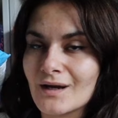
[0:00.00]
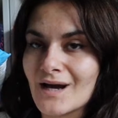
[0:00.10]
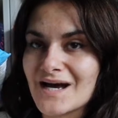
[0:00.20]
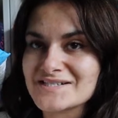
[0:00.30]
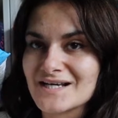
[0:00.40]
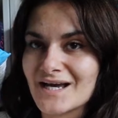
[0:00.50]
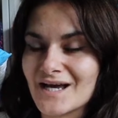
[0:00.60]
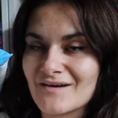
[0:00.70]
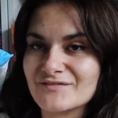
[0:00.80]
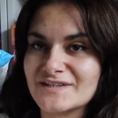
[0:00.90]
Guys, I
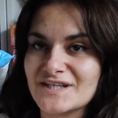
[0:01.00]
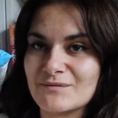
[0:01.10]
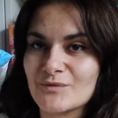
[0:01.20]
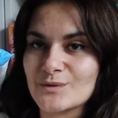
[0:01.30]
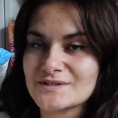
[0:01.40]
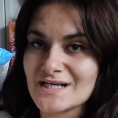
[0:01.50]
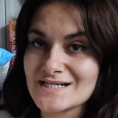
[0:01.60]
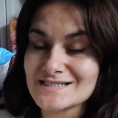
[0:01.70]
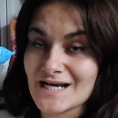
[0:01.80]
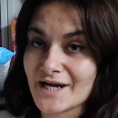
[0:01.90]
have the most
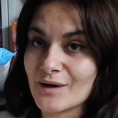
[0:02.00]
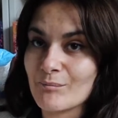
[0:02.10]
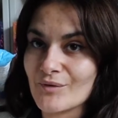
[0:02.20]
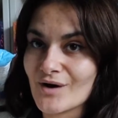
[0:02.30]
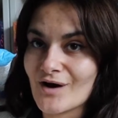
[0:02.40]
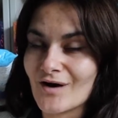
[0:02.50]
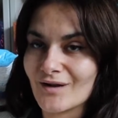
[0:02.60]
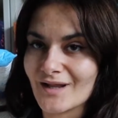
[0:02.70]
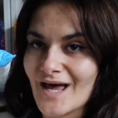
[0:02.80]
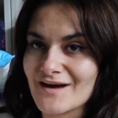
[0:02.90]
exciting book
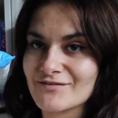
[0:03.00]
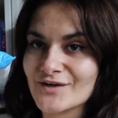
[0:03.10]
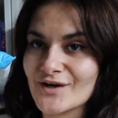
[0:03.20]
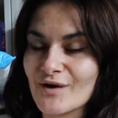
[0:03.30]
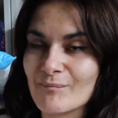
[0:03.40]
haul ever,